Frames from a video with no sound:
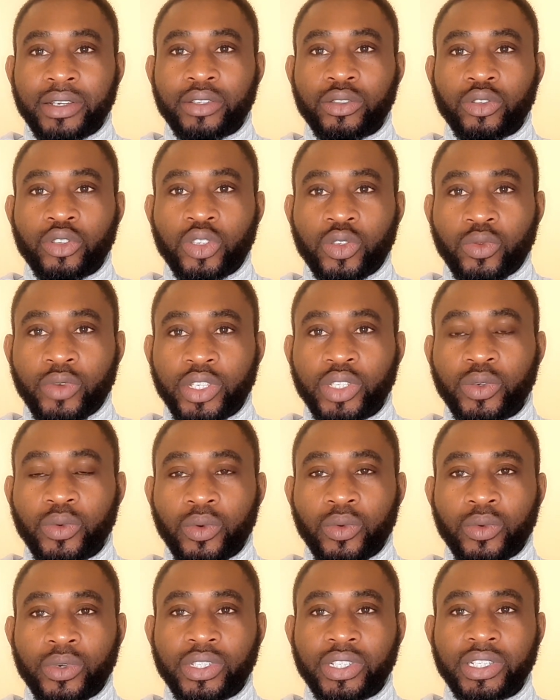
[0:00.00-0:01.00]
to switch
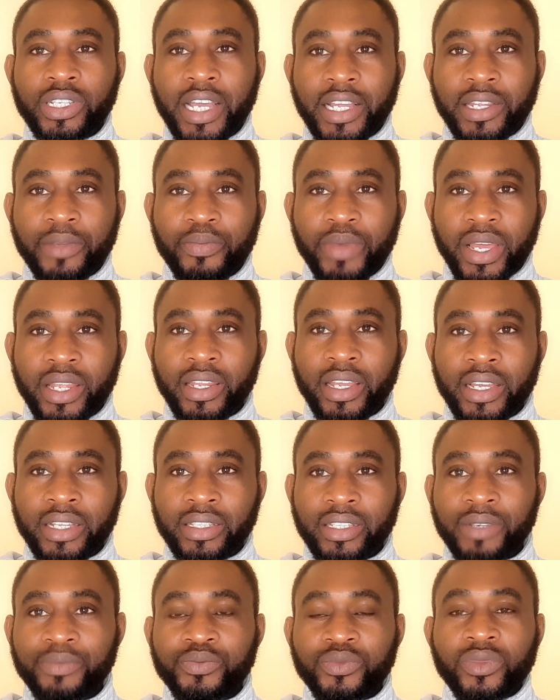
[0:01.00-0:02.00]
with their
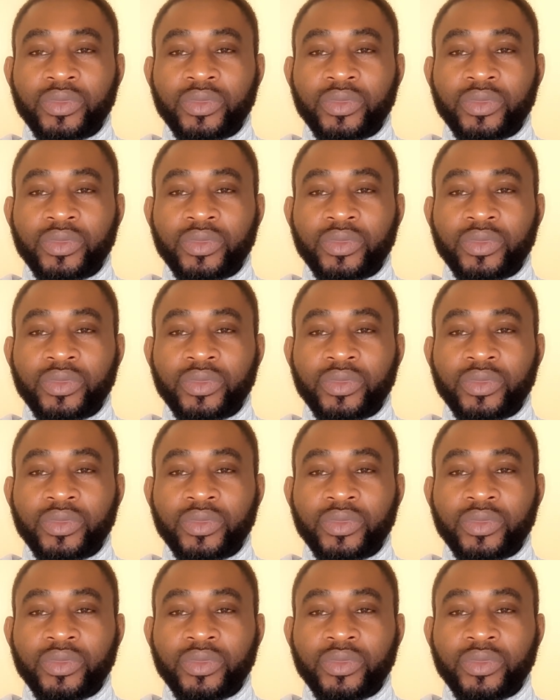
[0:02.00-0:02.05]
dependents?